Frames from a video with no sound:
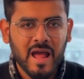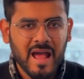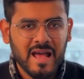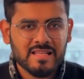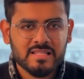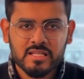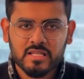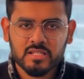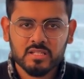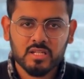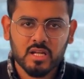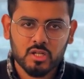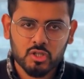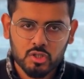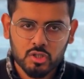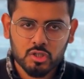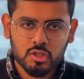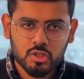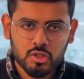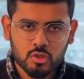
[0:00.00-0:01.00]
as
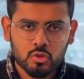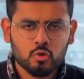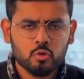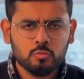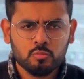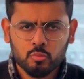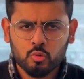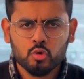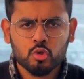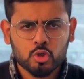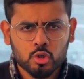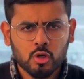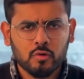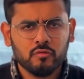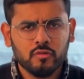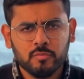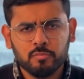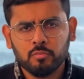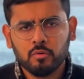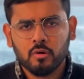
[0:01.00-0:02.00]
extensions to most of
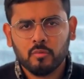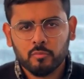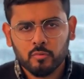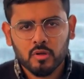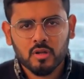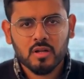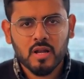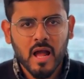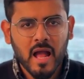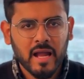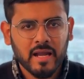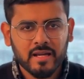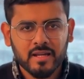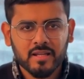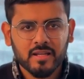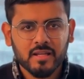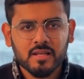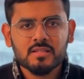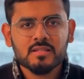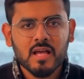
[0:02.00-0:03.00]
the popular
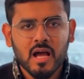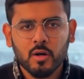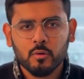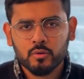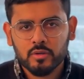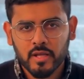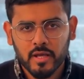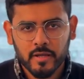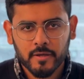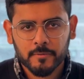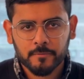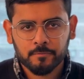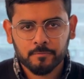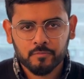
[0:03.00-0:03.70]
IDEs out there.